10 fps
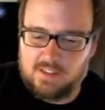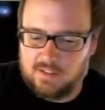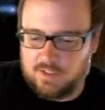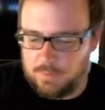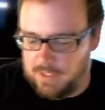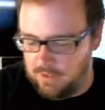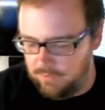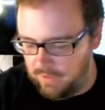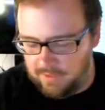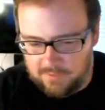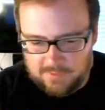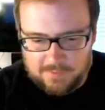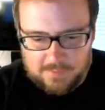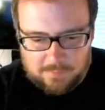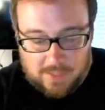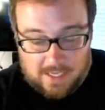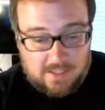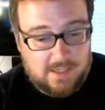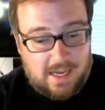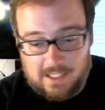Speedy fella. I did
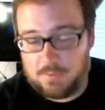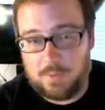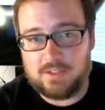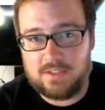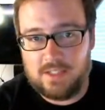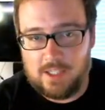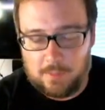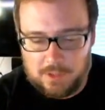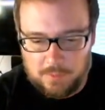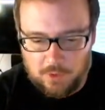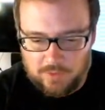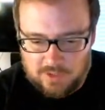not expect to see him in the movie.